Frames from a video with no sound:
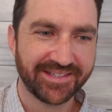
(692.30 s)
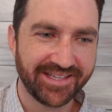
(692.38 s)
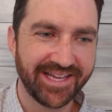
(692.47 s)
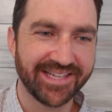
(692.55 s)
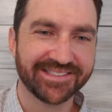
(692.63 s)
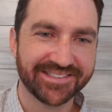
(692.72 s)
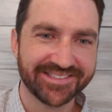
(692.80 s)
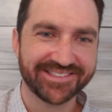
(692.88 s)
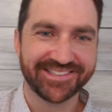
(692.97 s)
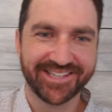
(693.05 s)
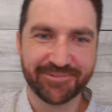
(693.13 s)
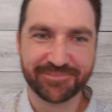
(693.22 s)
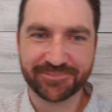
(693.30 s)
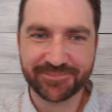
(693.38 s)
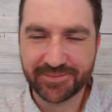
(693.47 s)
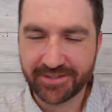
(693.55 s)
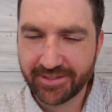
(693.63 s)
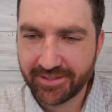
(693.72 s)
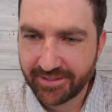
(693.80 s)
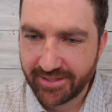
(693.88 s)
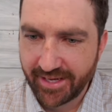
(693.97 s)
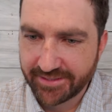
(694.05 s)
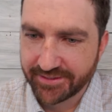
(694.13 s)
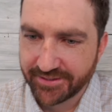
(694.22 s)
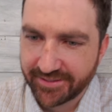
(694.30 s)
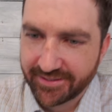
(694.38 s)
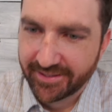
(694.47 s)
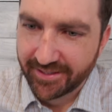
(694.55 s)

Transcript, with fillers: Yes. Yep. Okay. Excellent.